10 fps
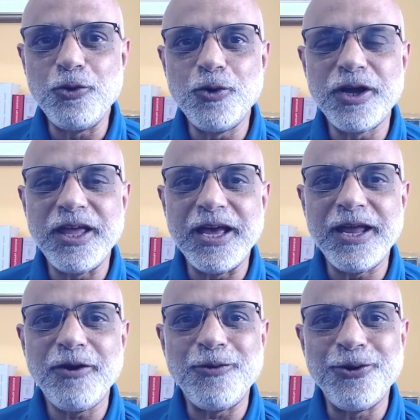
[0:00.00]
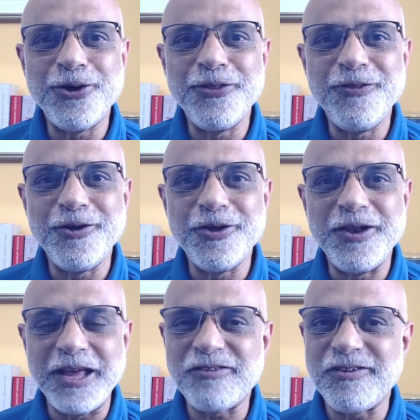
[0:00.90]
again on the
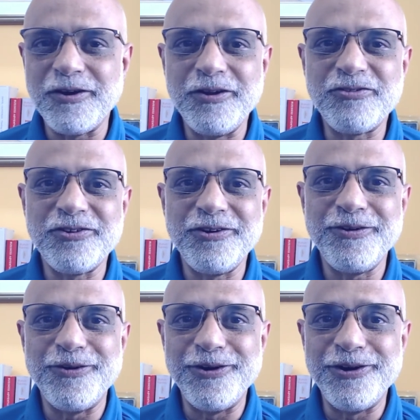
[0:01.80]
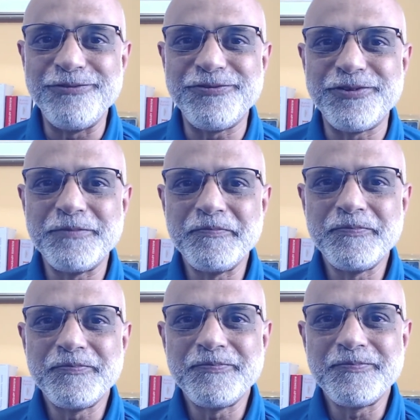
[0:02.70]
next edition of
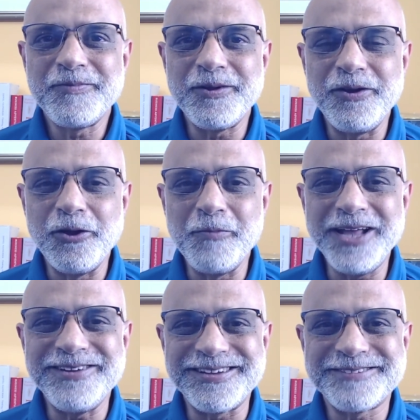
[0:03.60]
Career Magic.